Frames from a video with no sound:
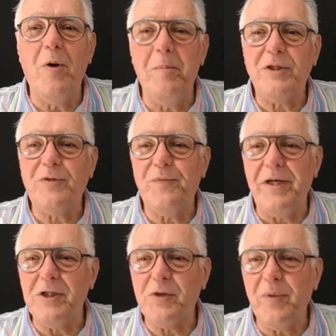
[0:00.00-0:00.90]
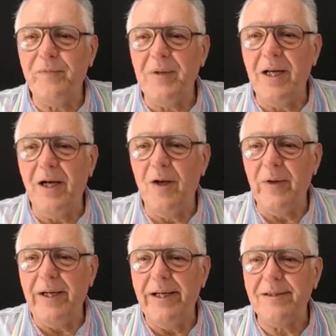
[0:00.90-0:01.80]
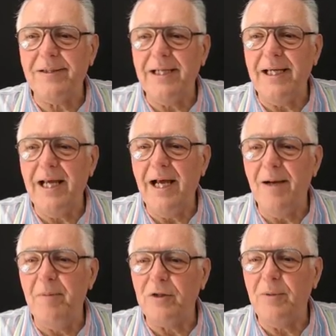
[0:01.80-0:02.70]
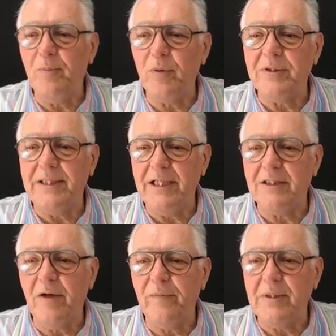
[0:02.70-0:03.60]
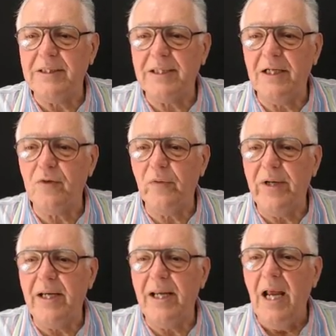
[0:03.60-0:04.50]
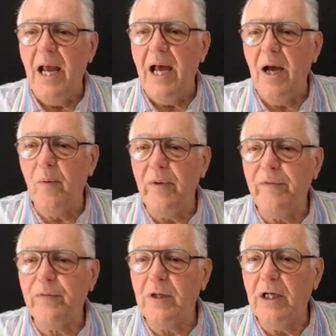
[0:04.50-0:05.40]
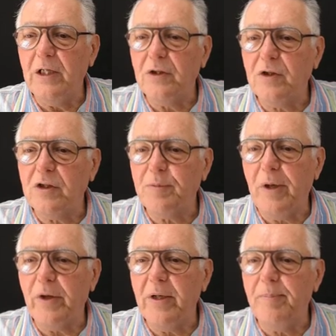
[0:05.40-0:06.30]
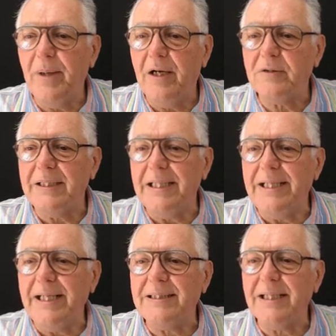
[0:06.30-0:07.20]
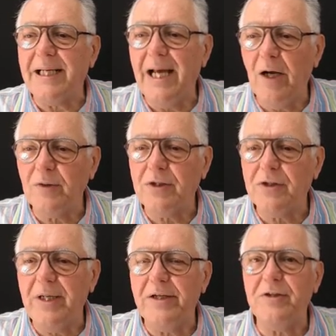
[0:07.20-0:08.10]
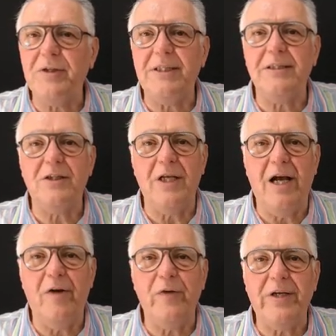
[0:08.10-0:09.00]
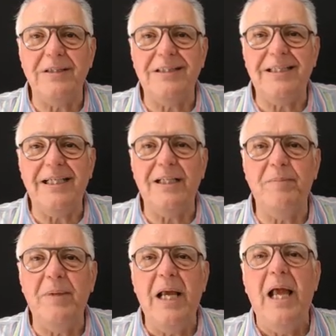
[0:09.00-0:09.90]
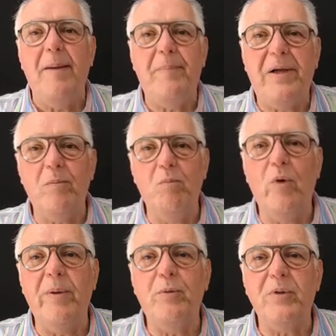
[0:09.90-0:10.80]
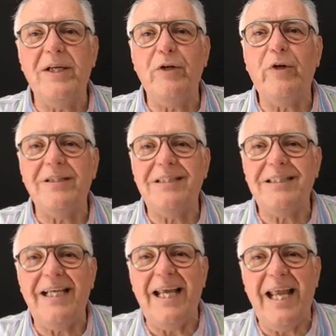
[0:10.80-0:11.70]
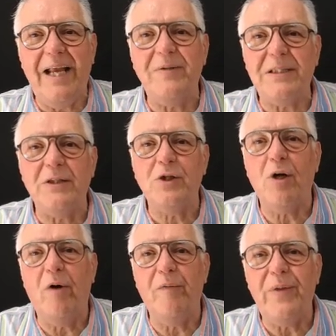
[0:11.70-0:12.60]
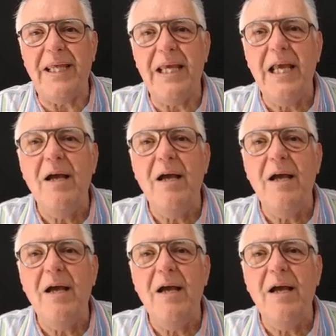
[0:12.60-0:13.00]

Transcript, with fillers: almost finished. We've now hit the uh, most important settings I've discussed already. Uh, we've uh, spoken about the linked account strategies, how you can see them, but more importantly, you can see evidence of the